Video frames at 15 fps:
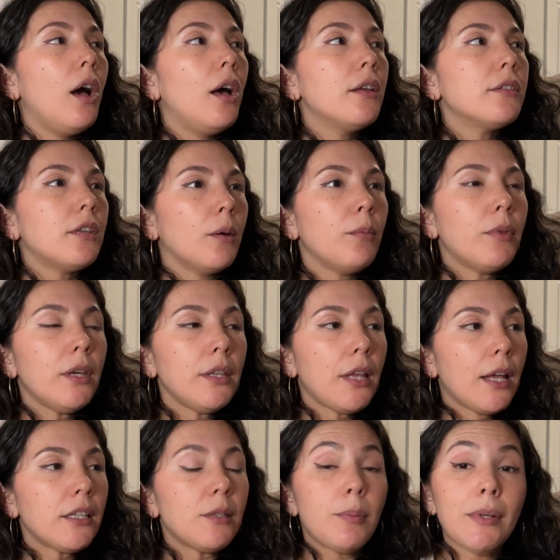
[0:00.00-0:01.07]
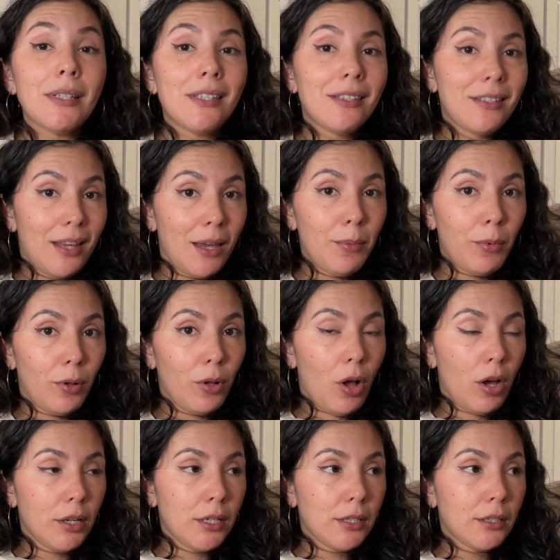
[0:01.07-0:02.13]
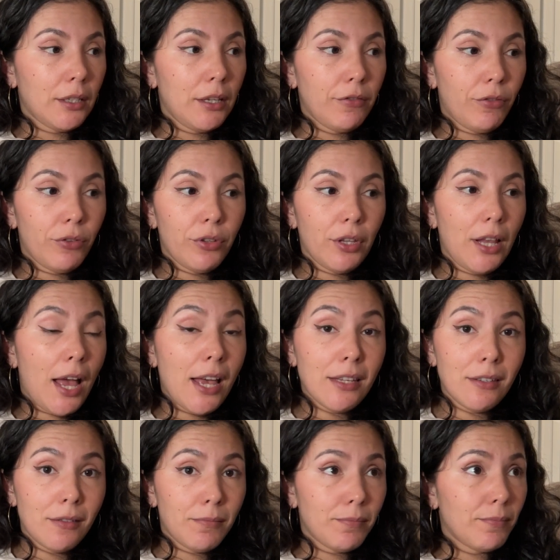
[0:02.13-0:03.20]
something that's been stable, honestly, for the last